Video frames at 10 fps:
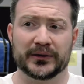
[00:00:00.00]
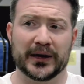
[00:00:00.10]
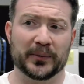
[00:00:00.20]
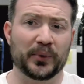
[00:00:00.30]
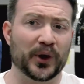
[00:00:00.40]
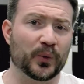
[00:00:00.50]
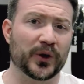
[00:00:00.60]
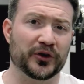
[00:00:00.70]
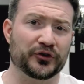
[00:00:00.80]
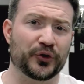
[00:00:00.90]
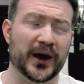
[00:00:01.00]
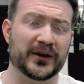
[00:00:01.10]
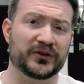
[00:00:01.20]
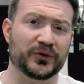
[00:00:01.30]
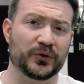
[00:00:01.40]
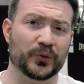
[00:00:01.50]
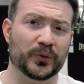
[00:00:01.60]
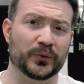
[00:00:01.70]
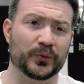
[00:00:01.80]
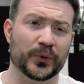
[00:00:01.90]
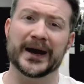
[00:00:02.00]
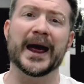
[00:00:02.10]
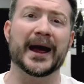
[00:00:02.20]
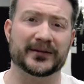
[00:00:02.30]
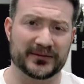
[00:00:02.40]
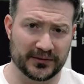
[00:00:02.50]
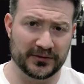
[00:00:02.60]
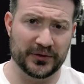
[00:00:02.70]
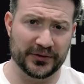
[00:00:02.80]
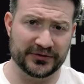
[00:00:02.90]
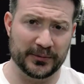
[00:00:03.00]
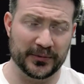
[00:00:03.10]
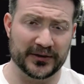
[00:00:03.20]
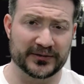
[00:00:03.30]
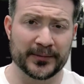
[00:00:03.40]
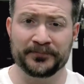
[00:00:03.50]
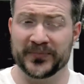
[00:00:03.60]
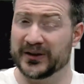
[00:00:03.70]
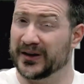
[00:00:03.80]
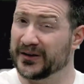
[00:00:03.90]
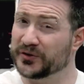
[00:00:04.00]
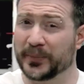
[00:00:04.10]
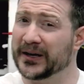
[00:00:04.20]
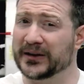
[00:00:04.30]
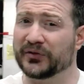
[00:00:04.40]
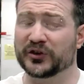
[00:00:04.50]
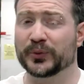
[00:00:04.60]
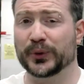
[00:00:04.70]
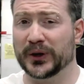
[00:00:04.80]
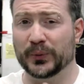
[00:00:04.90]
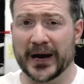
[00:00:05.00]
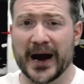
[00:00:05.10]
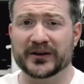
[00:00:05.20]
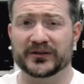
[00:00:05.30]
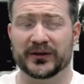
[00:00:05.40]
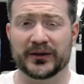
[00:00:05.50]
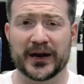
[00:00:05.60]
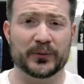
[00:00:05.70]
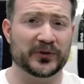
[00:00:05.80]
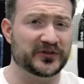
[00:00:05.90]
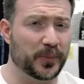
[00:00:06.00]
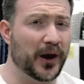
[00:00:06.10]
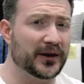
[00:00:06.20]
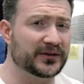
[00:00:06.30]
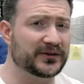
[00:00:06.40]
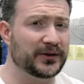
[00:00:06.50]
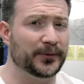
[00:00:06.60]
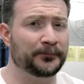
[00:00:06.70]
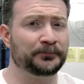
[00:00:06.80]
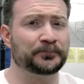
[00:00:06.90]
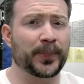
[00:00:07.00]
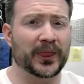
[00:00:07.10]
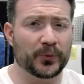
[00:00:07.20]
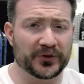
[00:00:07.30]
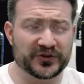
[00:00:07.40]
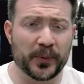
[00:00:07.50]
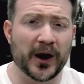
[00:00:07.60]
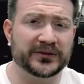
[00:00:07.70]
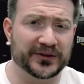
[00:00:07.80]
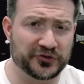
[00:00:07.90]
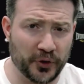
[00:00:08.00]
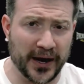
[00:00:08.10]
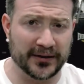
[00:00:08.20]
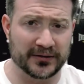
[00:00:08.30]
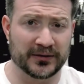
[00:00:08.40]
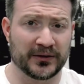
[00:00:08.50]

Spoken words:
at a point where you're trying to react to the stimulus. And then there's a big difference between reaction and response, too. Response is trained.